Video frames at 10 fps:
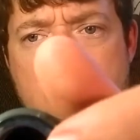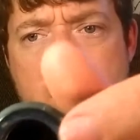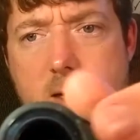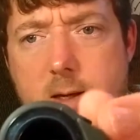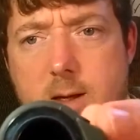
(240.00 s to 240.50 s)

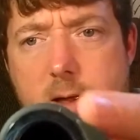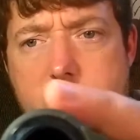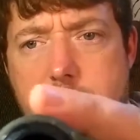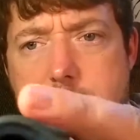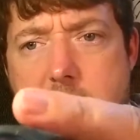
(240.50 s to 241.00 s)
The
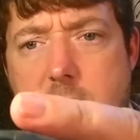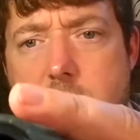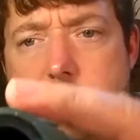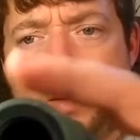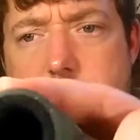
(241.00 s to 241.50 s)

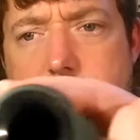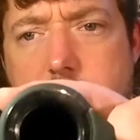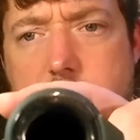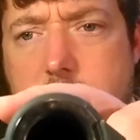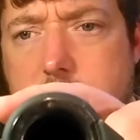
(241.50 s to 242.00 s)
metal,
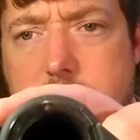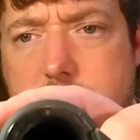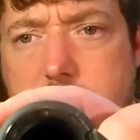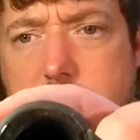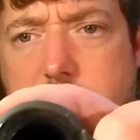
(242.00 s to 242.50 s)

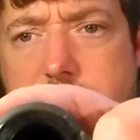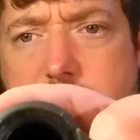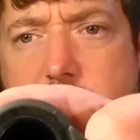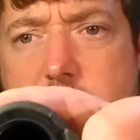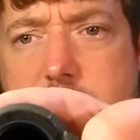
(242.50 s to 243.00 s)

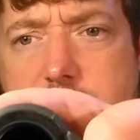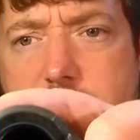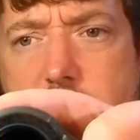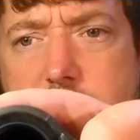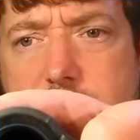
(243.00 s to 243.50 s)
very,
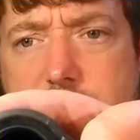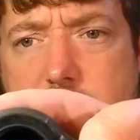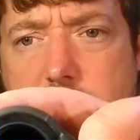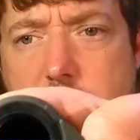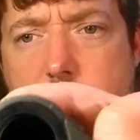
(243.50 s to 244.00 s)
very,
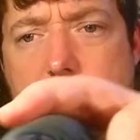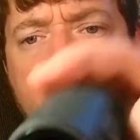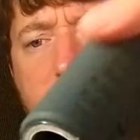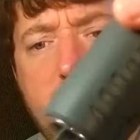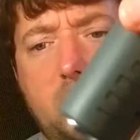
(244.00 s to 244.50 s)
very well
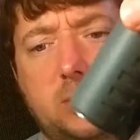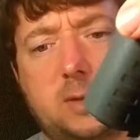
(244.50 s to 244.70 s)
built.